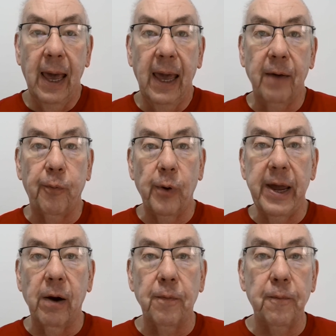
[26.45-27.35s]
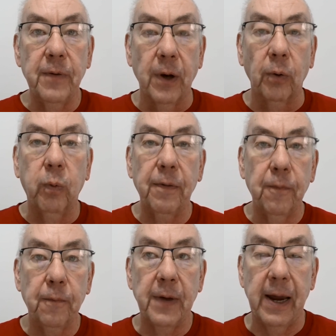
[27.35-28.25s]
if we are filled with
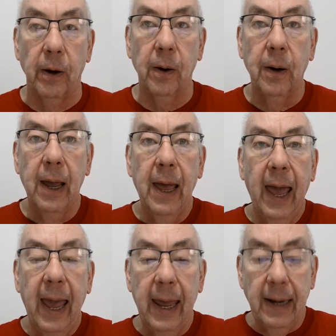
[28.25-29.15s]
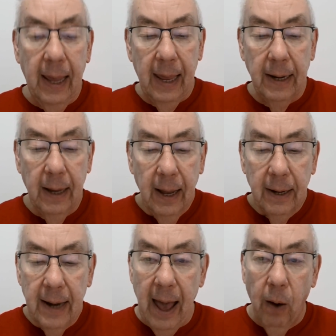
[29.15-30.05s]
fear. And, and
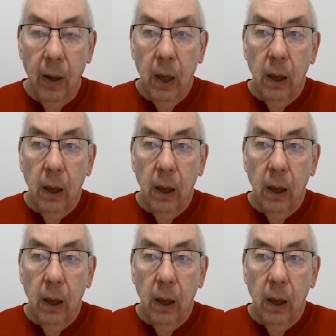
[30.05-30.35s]
now,